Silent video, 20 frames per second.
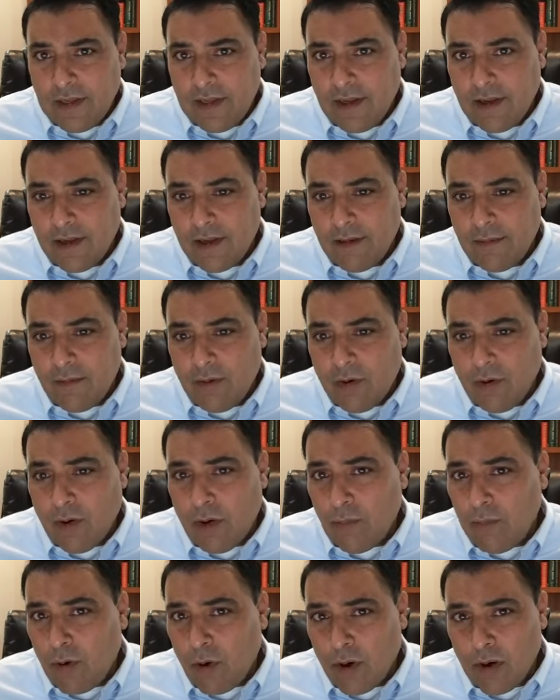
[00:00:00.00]
are
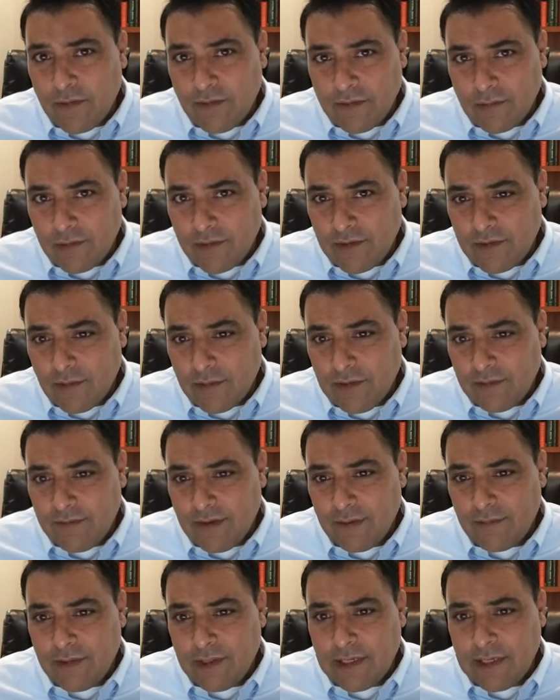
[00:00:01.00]
all part of it, which I don't have
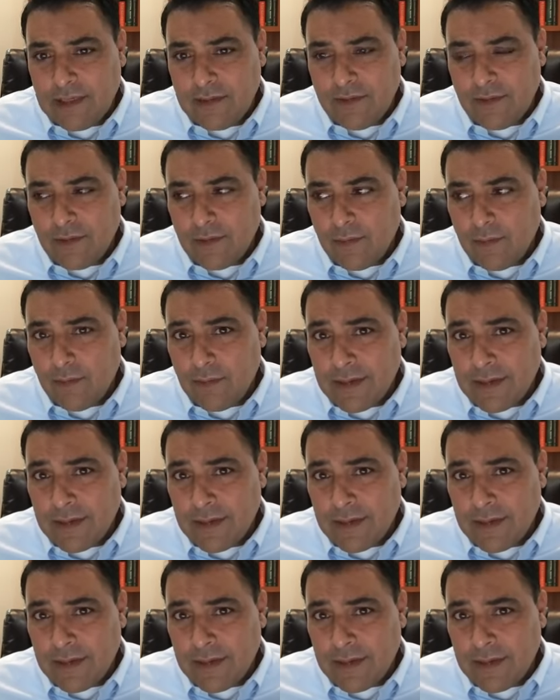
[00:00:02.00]
time to get into.